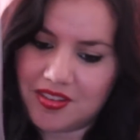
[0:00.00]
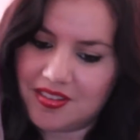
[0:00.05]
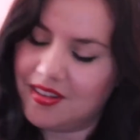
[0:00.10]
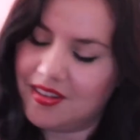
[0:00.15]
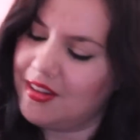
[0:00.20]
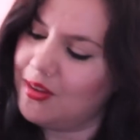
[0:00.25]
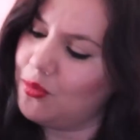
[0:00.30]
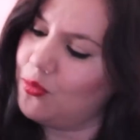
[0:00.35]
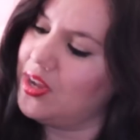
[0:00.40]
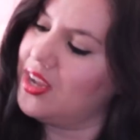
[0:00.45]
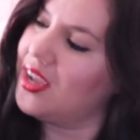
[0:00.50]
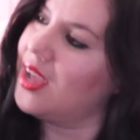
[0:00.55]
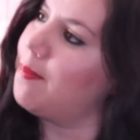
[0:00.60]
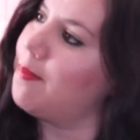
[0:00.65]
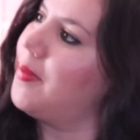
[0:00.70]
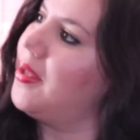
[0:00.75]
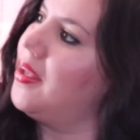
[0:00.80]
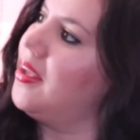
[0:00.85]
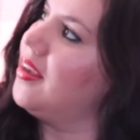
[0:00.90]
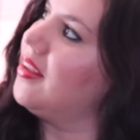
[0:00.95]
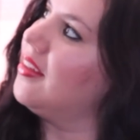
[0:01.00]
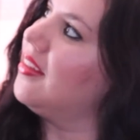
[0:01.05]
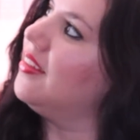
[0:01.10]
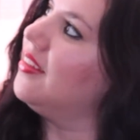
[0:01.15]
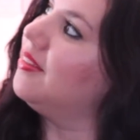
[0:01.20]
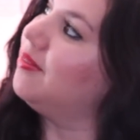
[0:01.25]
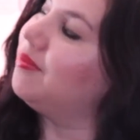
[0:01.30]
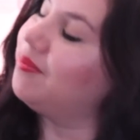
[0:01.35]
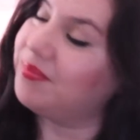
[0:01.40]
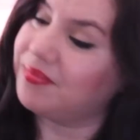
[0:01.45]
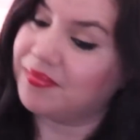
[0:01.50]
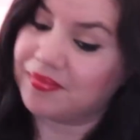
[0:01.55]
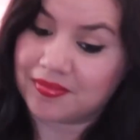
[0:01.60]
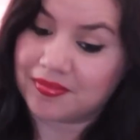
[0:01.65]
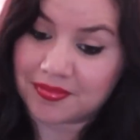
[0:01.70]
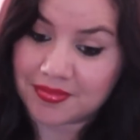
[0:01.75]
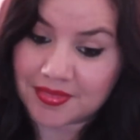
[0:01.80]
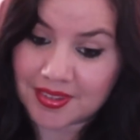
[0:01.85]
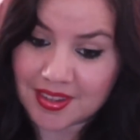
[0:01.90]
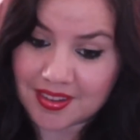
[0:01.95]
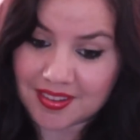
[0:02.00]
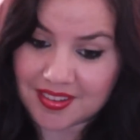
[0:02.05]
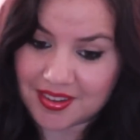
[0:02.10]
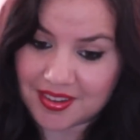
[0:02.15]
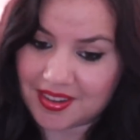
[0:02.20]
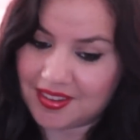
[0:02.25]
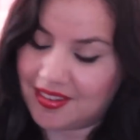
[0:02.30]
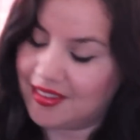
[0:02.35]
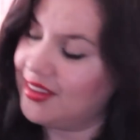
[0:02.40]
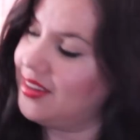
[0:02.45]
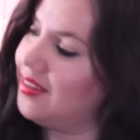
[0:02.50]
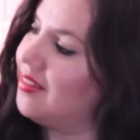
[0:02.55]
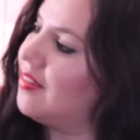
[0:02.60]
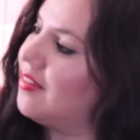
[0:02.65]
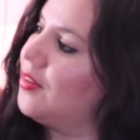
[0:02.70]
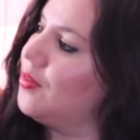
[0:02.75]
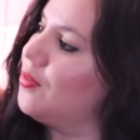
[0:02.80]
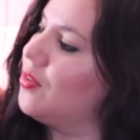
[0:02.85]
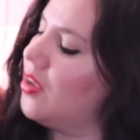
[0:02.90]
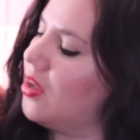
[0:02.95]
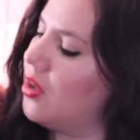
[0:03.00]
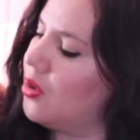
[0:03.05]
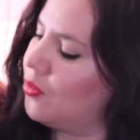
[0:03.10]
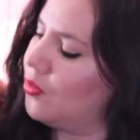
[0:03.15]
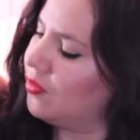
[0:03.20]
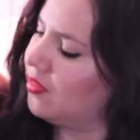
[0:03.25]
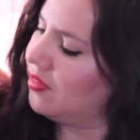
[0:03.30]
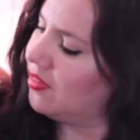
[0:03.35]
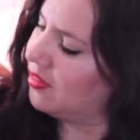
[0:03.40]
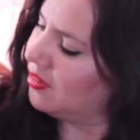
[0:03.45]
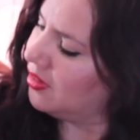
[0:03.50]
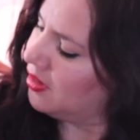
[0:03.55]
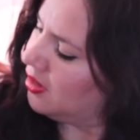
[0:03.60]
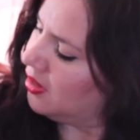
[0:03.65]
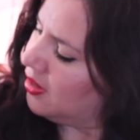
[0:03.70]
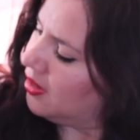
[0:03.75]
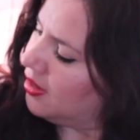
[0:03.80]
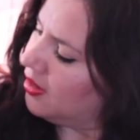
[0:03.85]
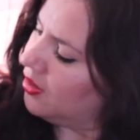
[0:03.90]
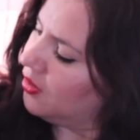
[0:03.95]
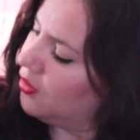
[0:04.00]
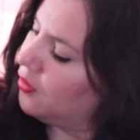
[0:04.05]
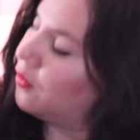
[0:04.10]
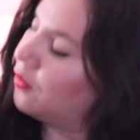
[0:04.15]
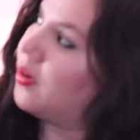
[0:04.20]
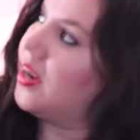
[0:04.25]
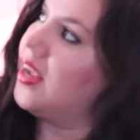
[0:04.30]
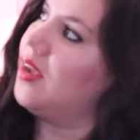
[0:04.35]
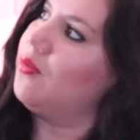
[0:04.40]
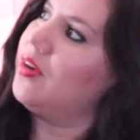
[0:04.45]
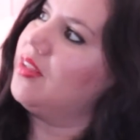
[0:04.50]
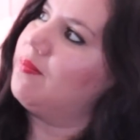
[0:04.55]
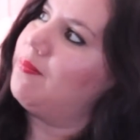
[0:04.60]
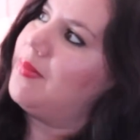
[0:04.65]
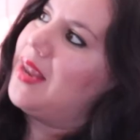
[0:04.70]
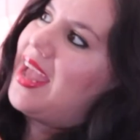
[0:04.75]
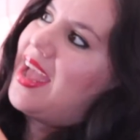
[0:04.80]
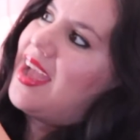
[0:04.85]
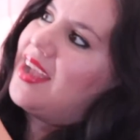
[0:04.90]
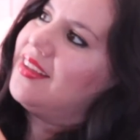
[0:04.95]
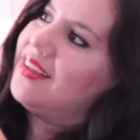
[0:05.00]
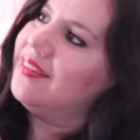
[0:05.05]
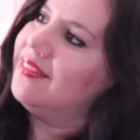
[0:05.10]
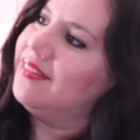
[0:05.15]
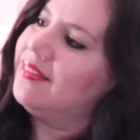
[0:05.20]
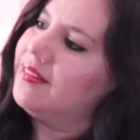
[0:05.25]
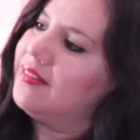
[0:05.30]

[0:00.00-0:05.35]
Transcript: this is the wig I picked. As you can see, it's two-tone, gray with black,